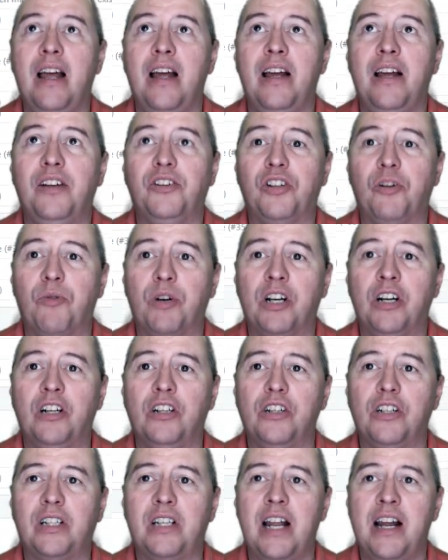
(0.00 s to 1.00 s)
So we're going to
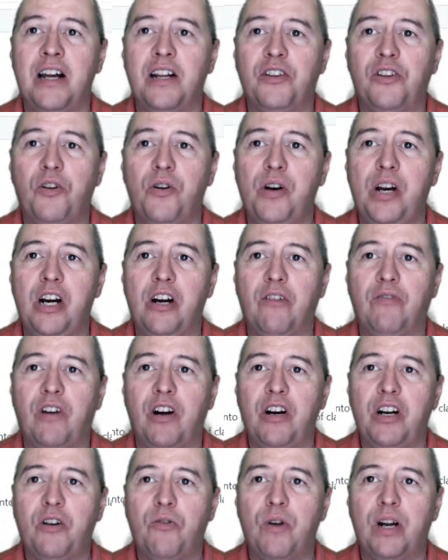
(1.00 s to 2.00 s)
look down through here
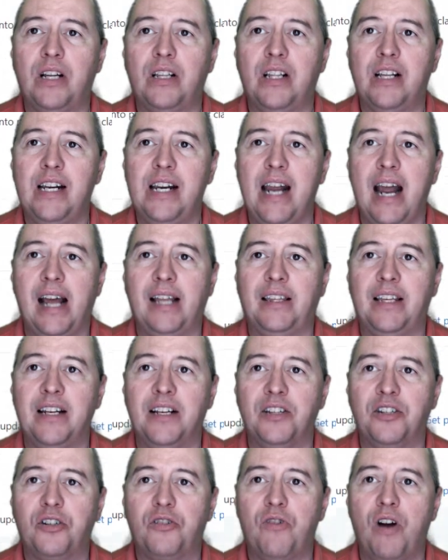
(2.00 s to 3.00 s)
very quickly at the
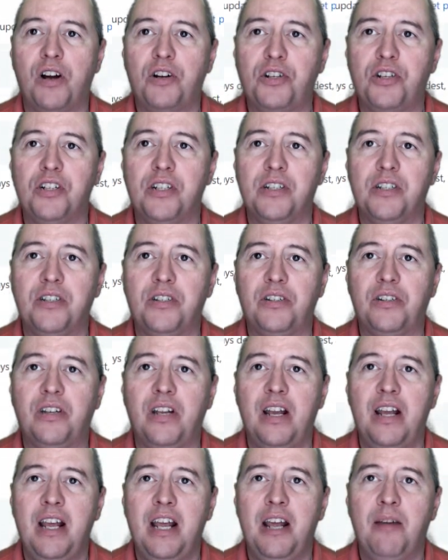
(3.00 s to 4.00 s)
instructions.
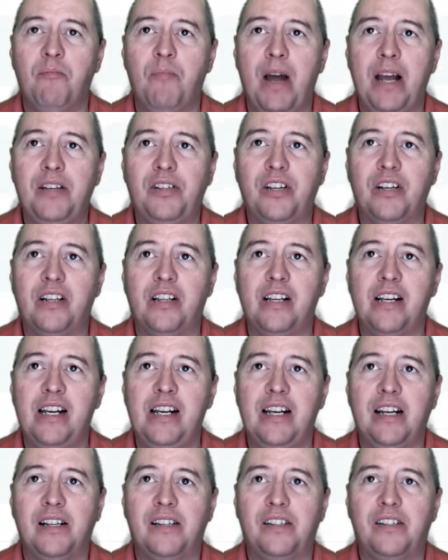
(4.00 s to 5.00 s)
Basically,
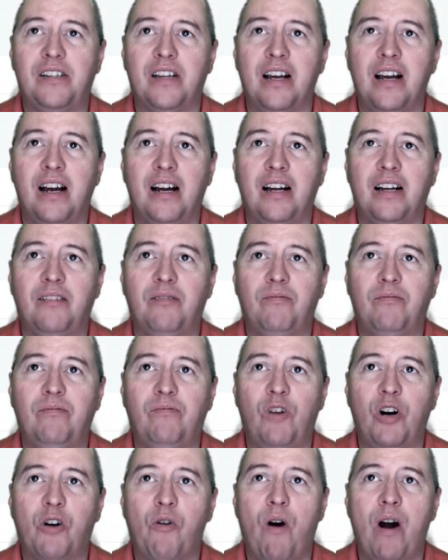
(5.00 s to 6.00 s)
it's
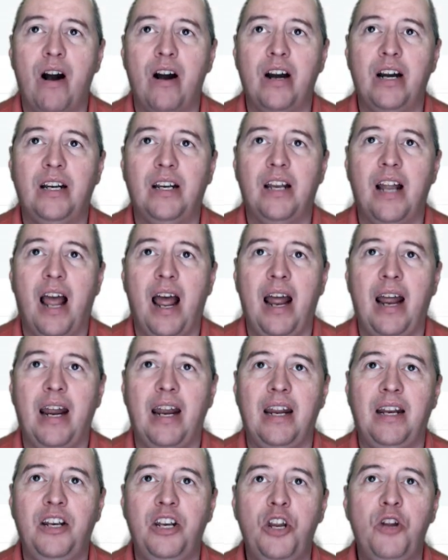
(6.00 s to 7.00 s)
requiring
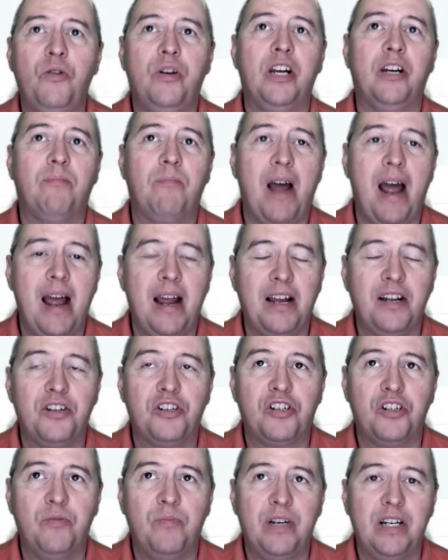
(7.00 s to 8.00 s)
a NuGet
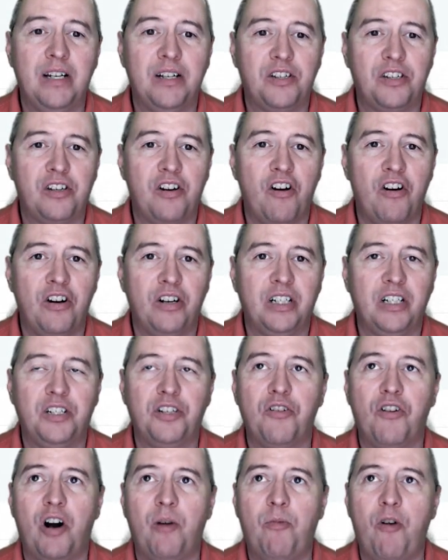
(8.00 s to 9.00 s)
package to be installed
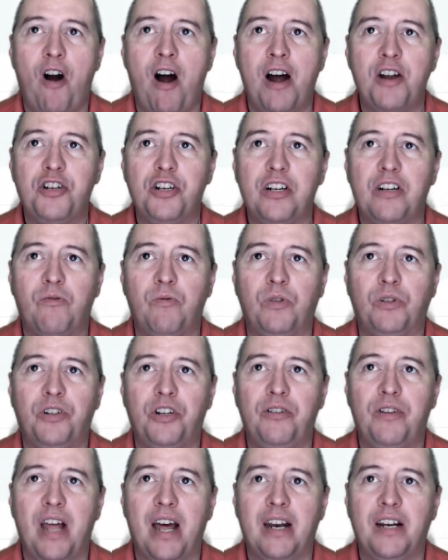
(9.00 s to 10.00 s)
into our project. We'll
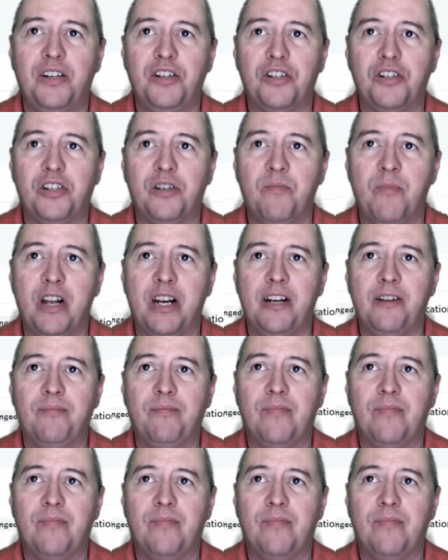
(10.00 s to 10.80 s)
do that in just a minute.